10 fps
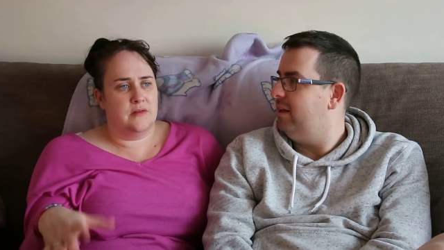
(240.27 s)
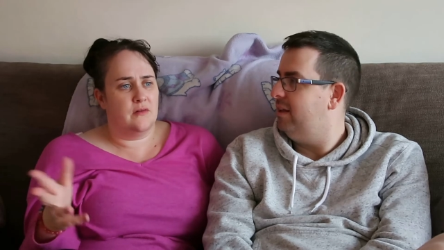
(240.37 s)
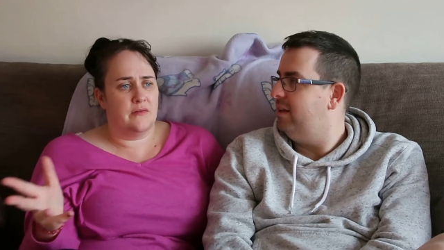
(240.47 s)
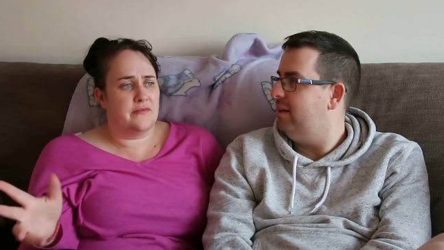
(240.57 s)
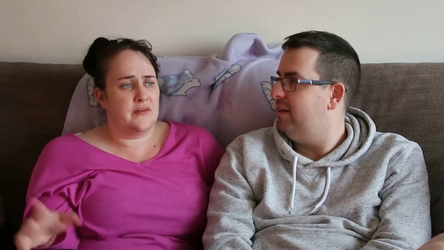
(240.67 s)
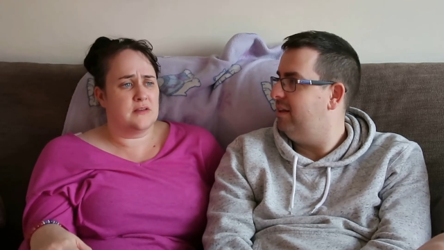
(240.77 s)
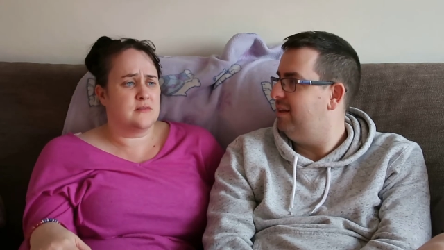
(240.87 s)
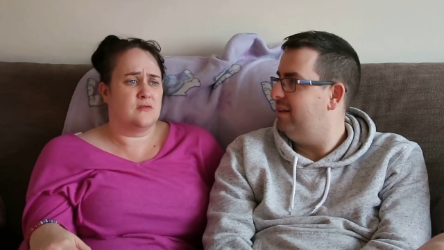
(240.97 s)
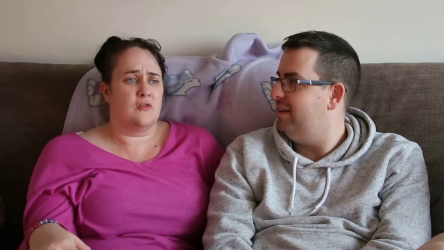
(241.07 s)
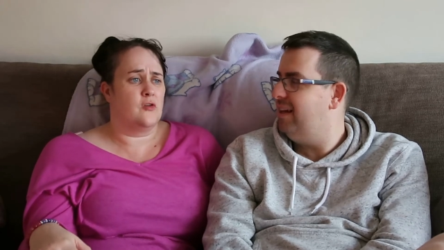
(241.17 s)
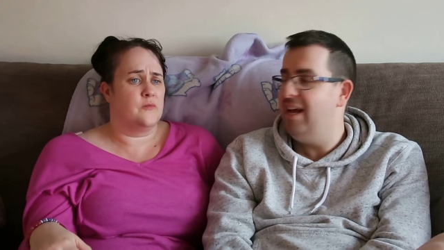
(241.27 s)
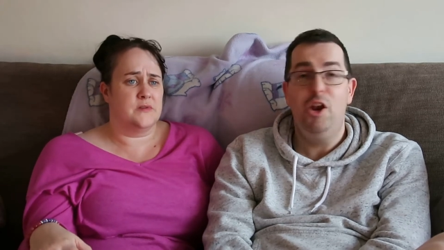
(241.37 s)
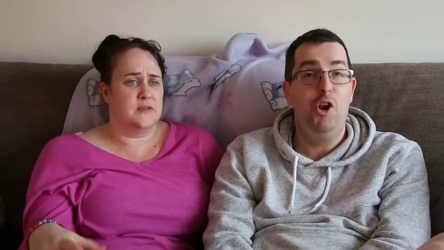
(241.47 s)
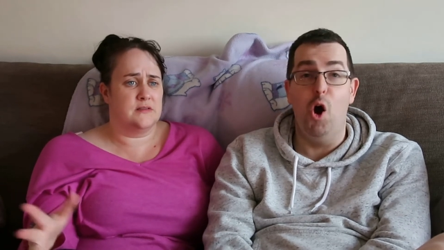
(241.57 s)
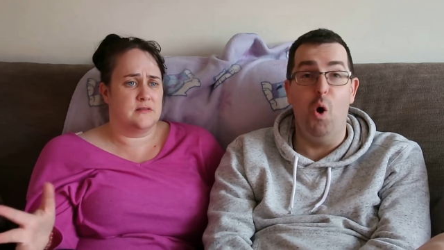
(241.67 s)
Speaker 1: you're not fussed, Rob.
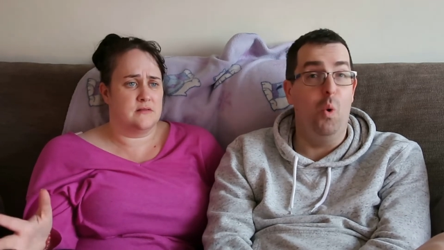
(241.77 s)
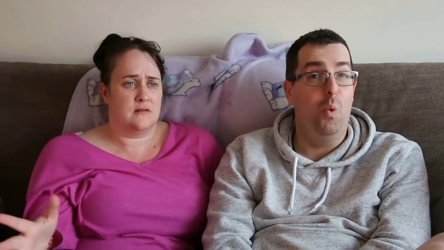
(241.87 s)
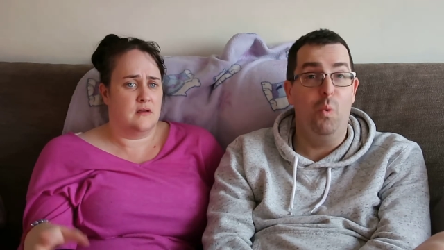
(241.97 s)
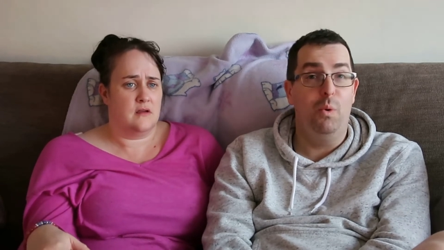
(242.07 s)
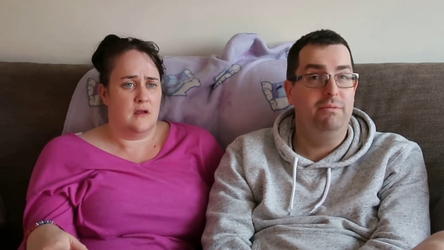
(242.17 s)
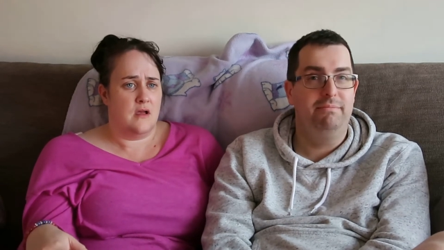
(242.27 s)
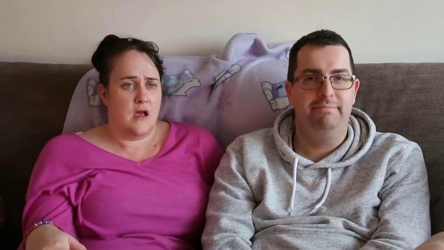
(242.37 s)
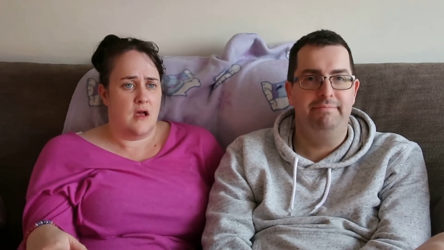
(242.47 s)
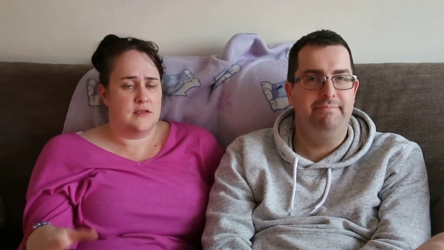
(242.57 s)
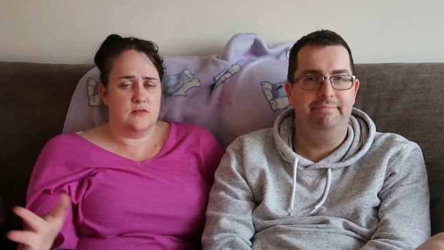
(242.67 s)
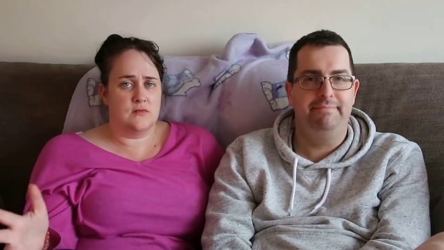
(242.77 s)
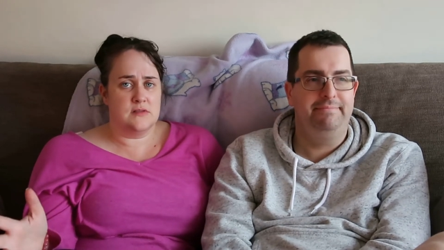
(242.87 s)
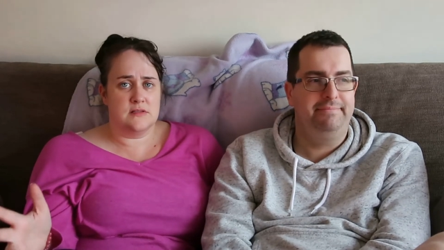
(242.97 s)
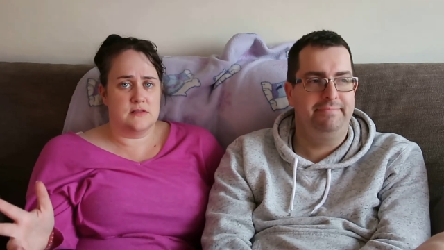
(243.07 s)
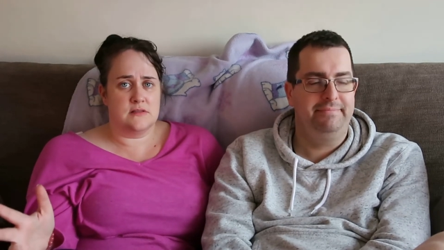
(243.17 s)
Speaker 2: No.
Speaker 1: As long
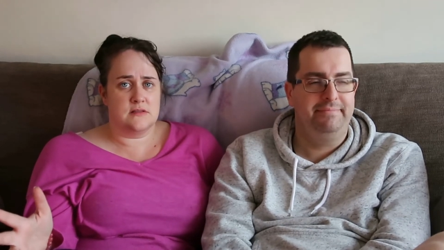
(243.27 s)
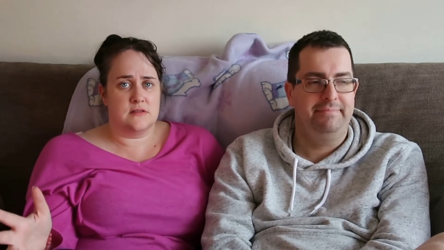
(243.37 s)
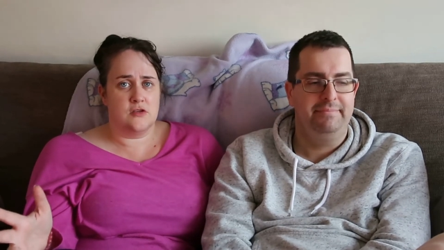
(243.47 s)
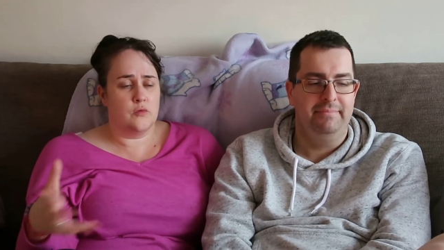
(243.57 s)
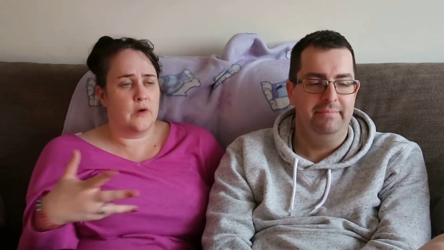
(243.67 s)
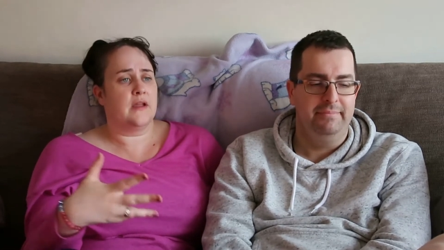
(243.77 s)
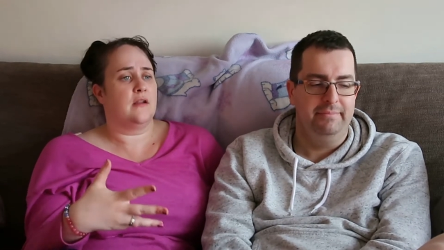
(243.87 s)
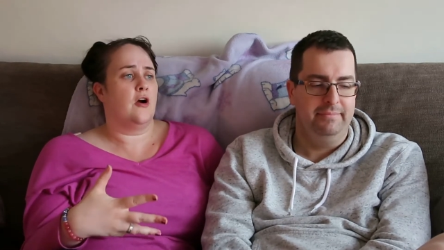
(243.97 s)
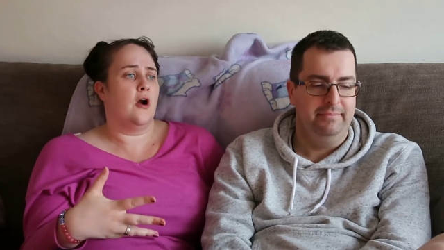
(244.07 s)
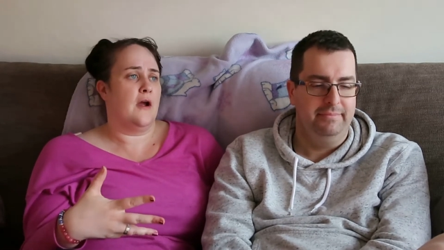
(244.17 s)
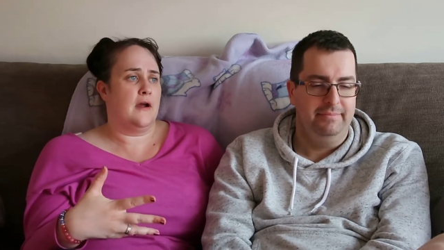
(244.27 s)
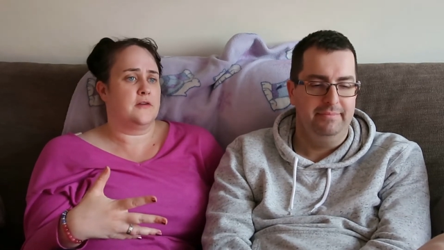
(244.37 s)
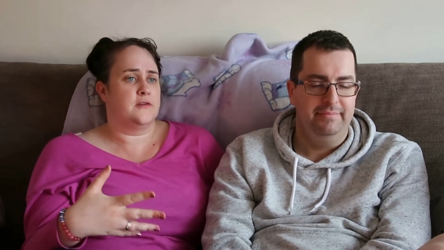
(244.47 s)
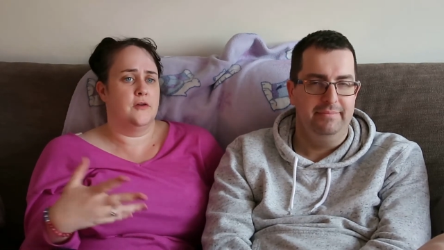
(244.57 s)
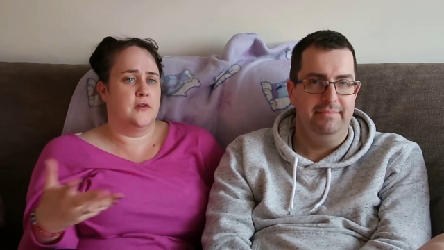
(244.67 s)
as it's you work in car hire,
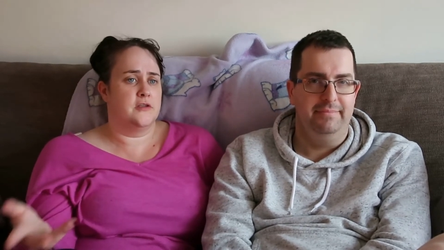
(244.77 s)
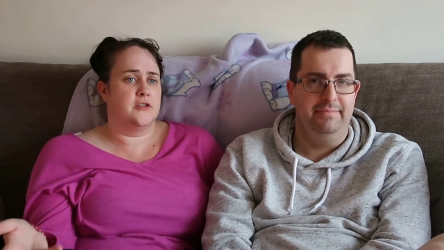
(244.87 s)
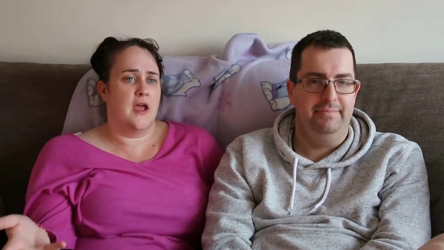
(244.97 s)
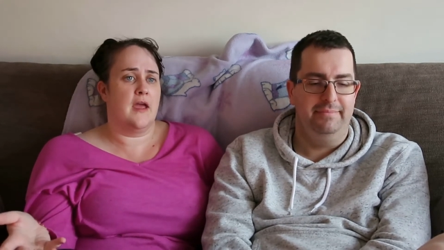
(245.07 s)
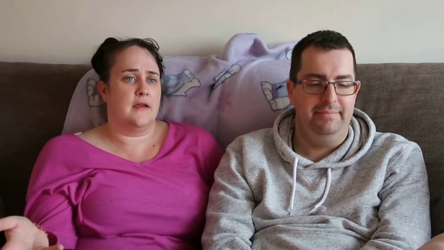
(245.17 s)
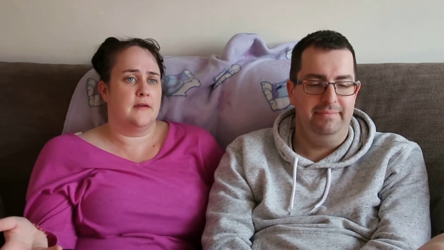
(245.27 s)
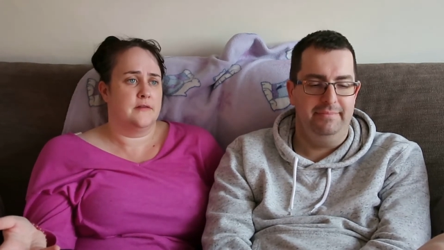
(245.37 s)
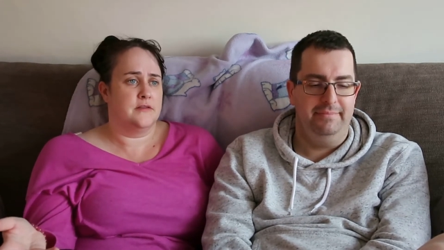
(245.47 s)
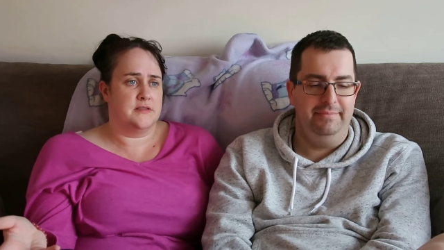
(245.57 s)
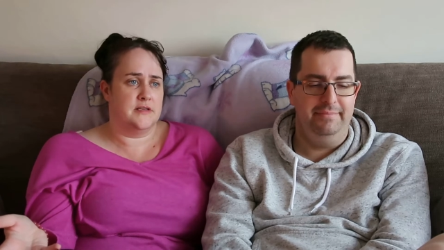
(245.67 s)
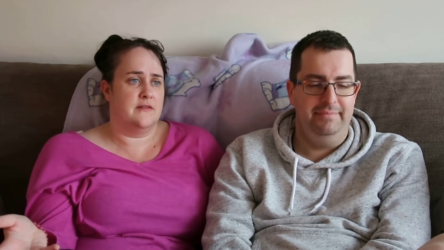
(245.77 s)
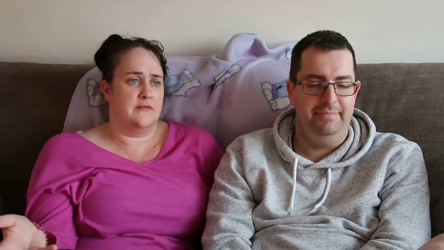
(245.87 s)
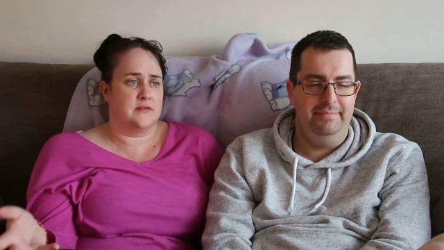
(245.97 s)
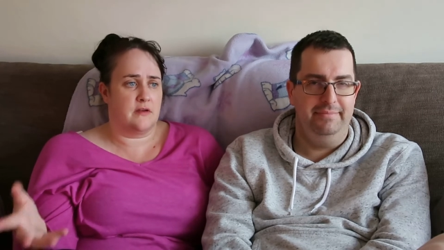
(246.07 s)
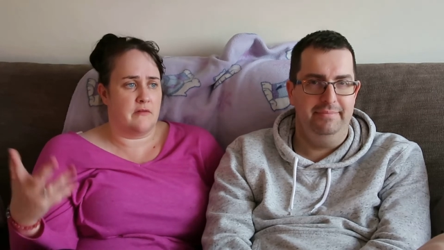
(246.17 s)
so you can check to see if
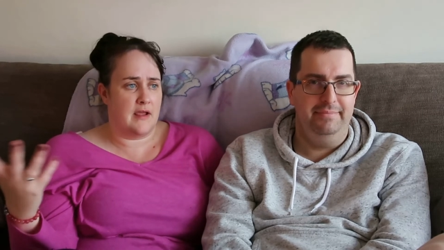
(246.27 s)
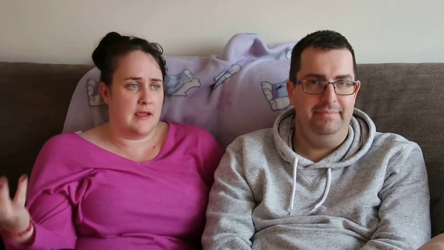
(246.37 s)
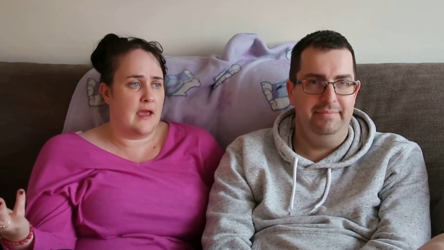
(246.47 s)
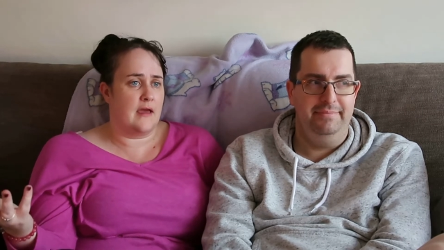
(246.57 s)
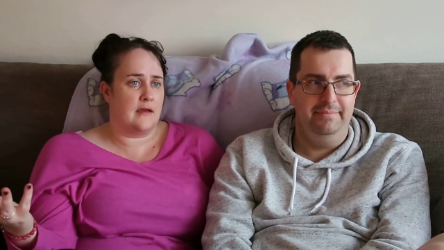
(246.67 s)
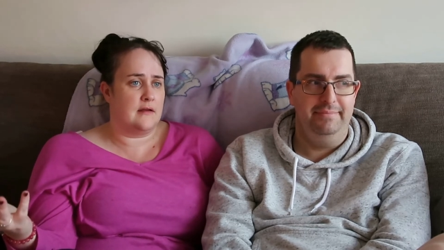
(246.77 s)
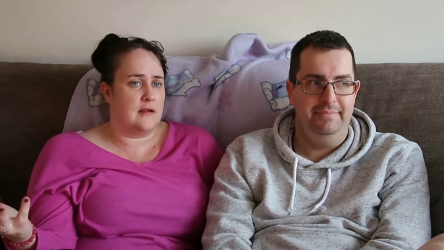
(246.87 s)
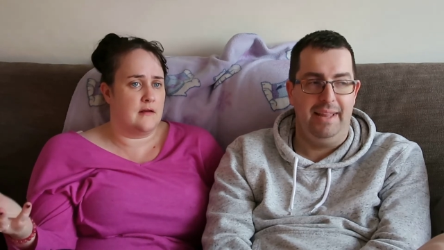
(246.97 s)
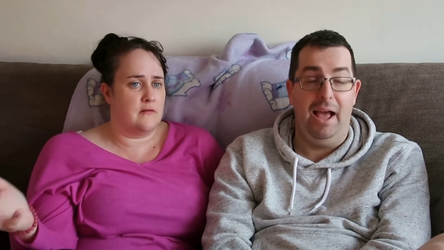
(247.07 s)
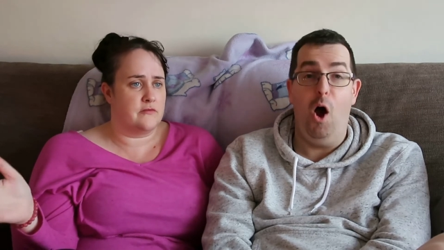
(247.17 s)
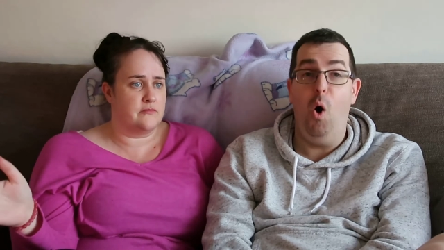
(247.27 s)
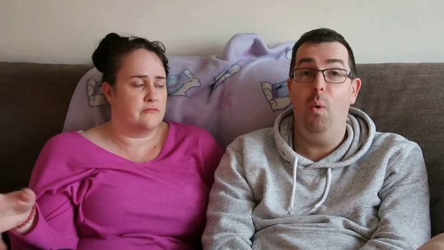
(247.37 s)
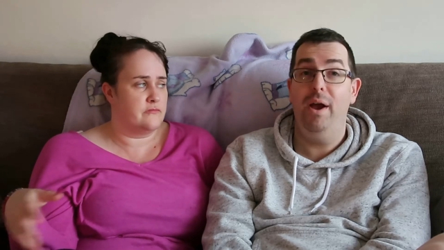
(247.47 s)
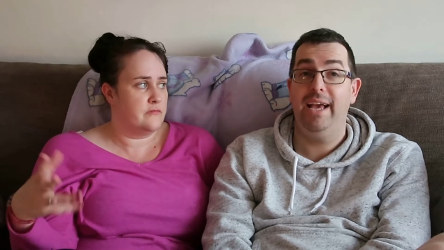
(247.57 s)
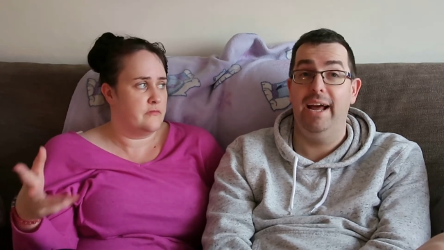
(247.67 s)
it's our right category.
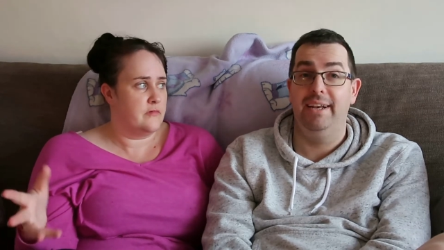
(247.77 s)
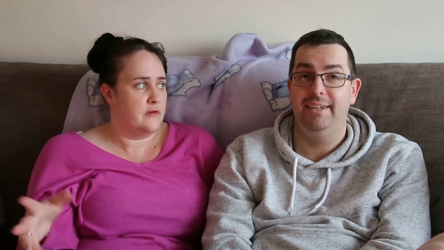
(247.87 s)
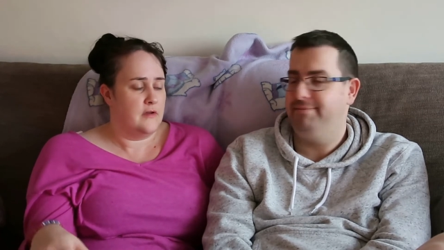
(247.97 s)
Speaker 2: Oh, I can.